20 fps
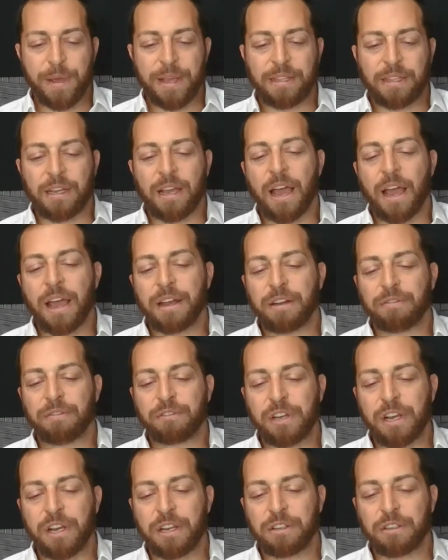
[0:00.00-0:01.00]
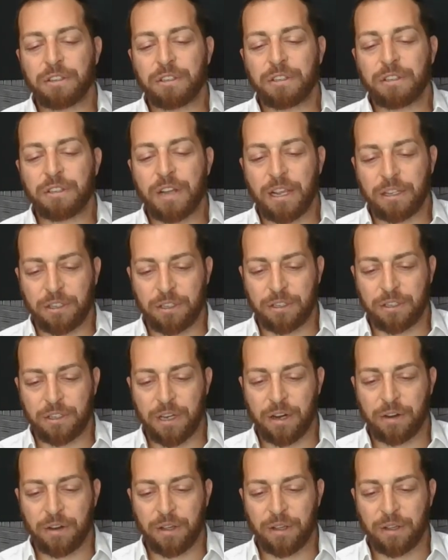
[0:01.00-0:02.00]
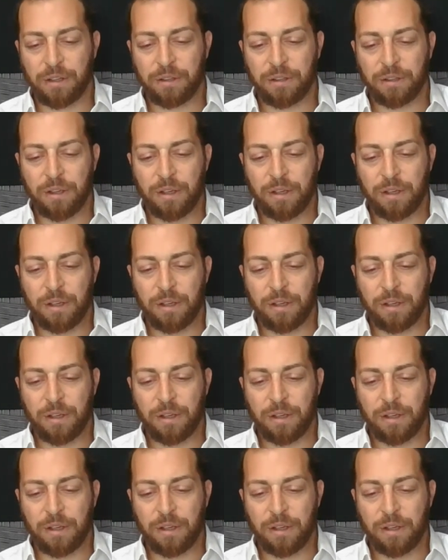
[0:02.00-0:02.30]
to make the kind of changes necessary